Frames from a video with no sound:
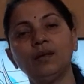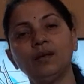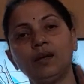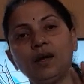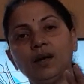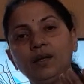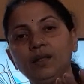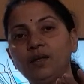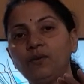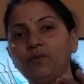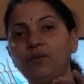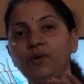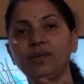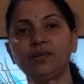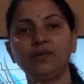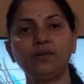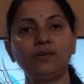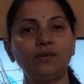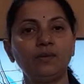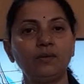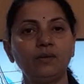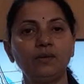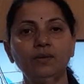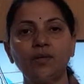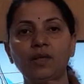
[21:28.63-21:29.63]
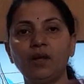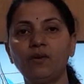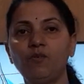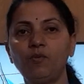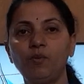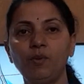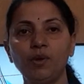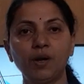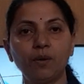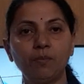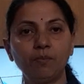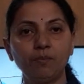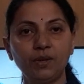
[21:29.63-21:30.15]
Otherwise there will
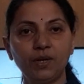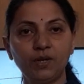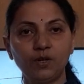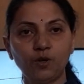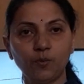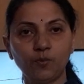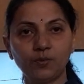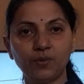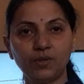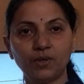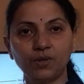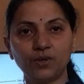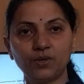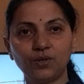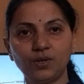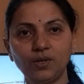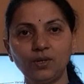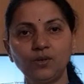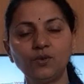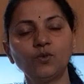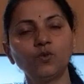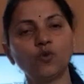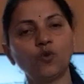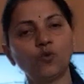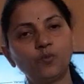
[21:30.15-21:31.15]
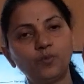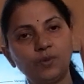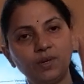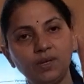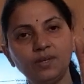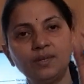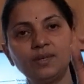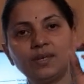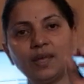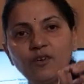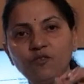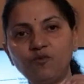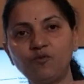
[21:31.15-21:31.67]
be complete obstruction. So
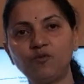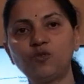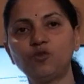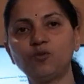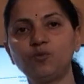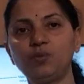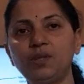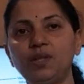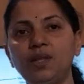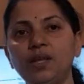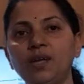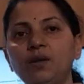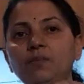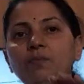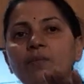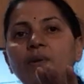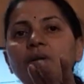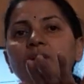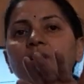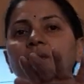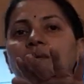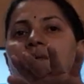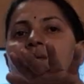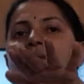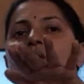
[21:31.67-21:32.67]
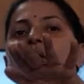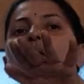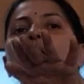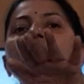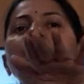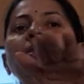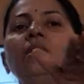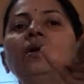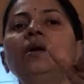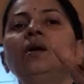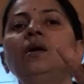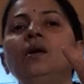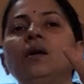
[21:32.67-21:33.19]
openings have to be there, but still
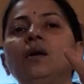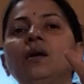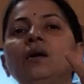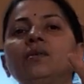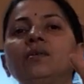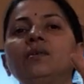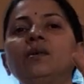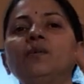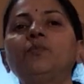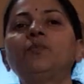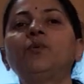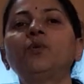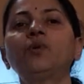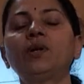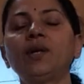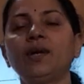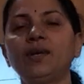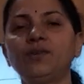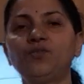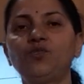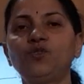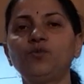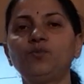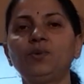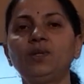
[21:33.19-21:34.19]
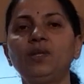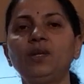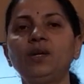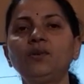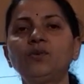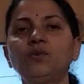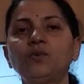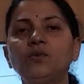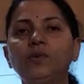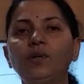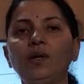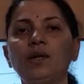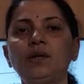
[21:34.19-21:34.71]
a support has to be there
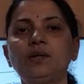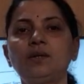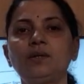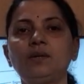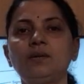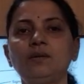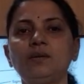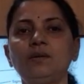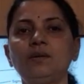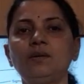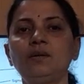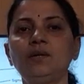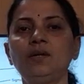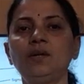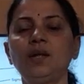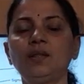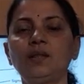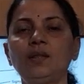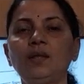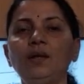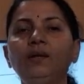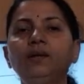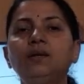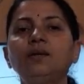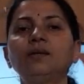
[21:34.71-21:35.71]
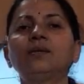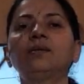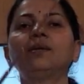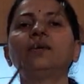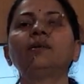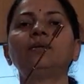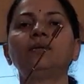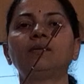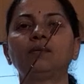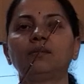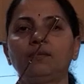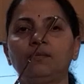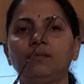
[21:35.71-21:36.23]
so that nothing
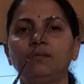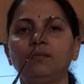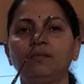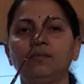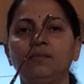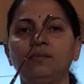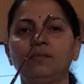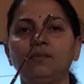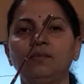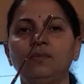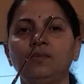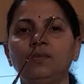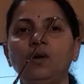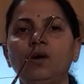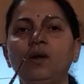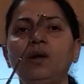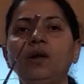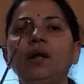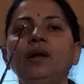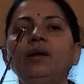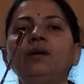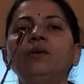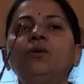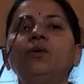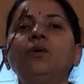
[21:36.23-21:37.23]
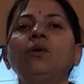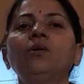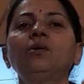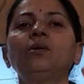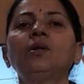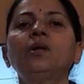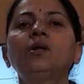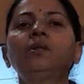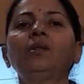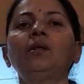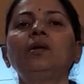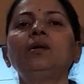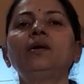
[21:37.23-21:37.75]
descends or
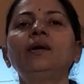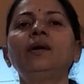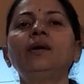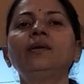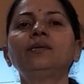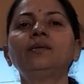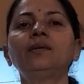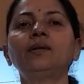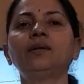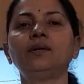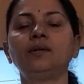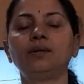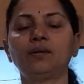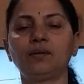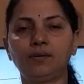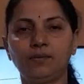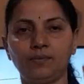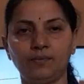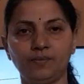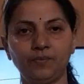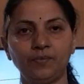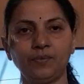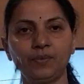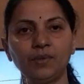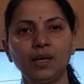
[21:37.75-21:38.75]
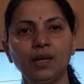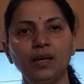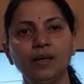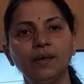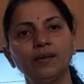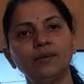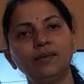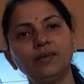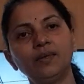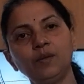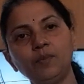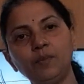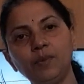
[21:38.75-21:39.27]
nothing ascends.
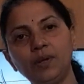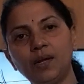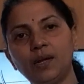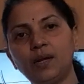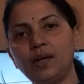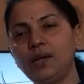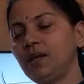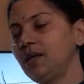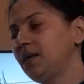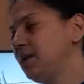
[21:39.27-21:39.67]
Similarly